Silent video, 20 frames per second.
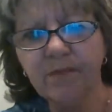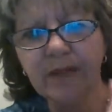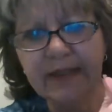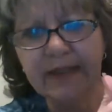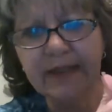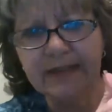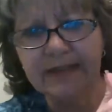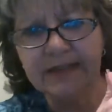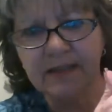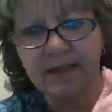
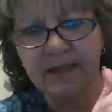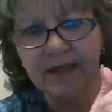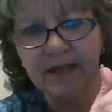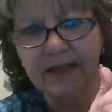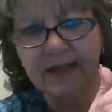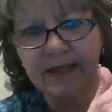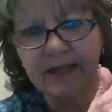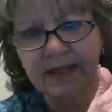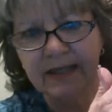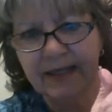it's
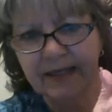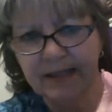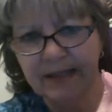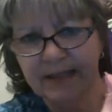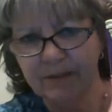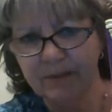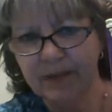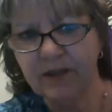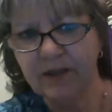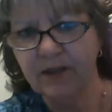got the
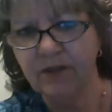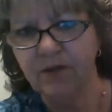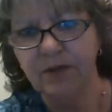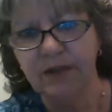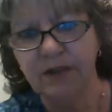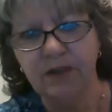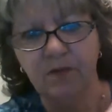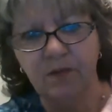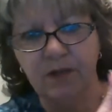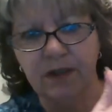big
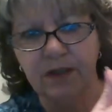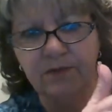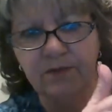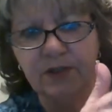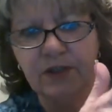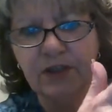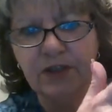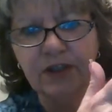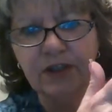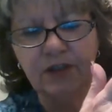green one where
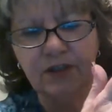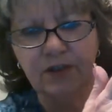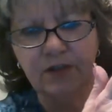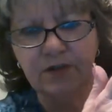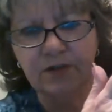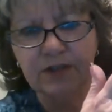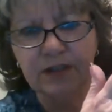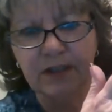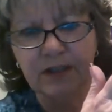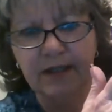you can
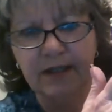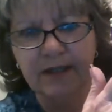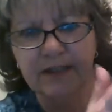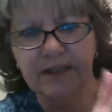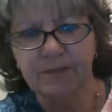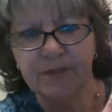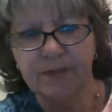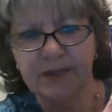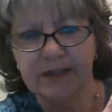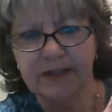use a lot of
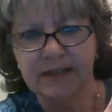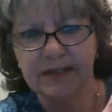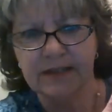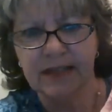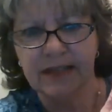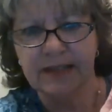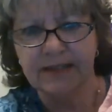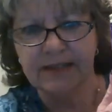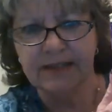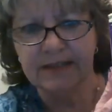spaces
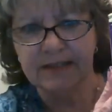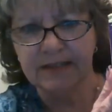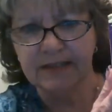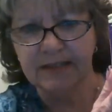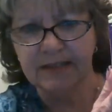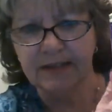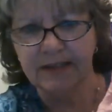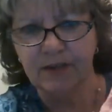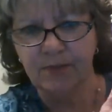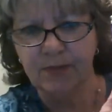and this
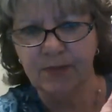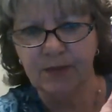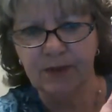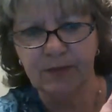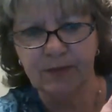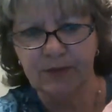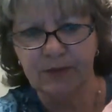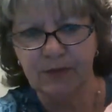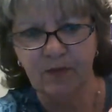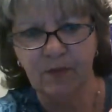little
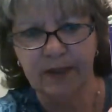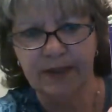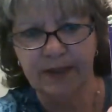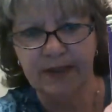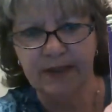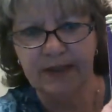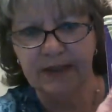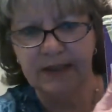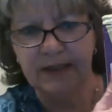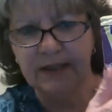purple one
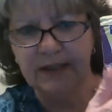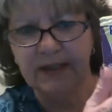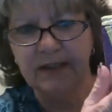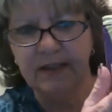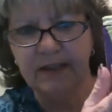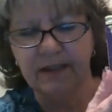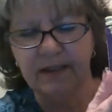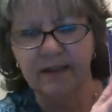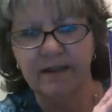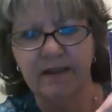in
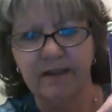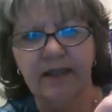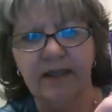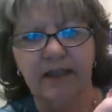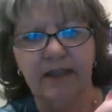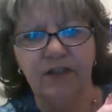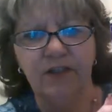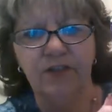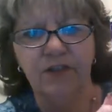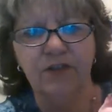here
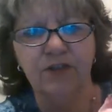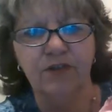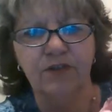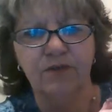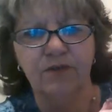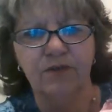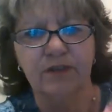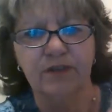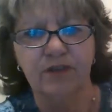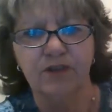you can
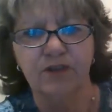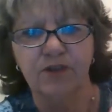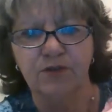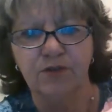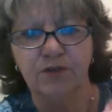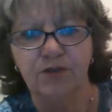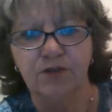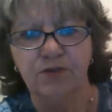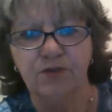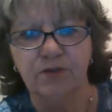do it
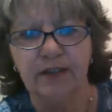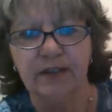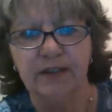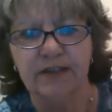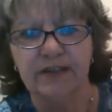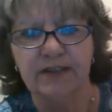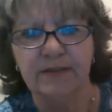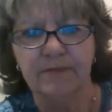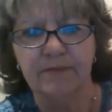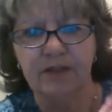shows you in
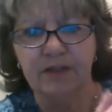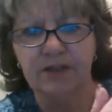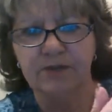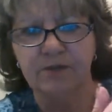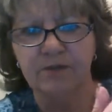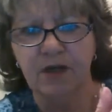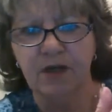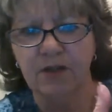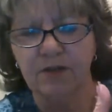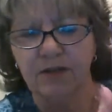some of the
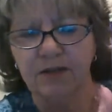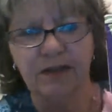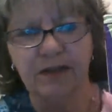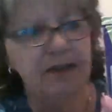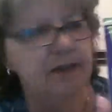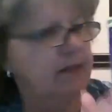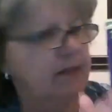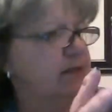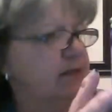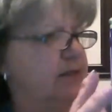smaller
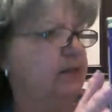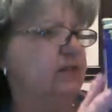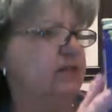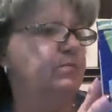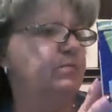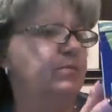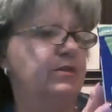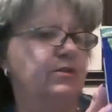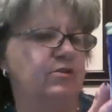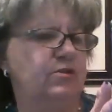uh, the other
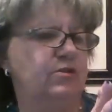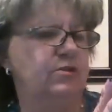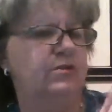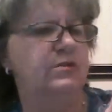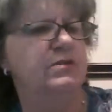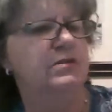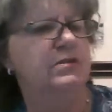pictures